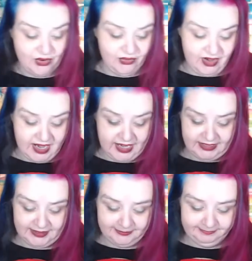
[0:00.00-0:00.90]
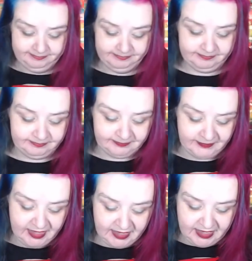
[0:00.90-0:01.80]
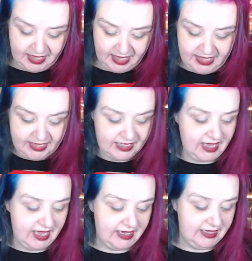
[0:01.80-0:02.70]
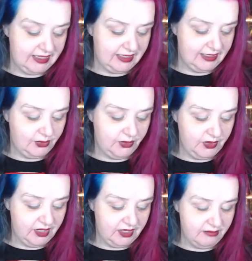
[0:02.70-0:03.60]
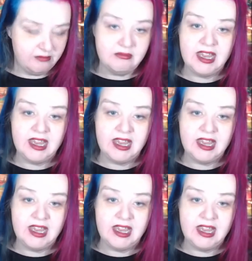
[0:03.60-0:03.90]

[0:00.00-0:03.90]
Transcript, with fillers: Right. Hmm any ideas what we can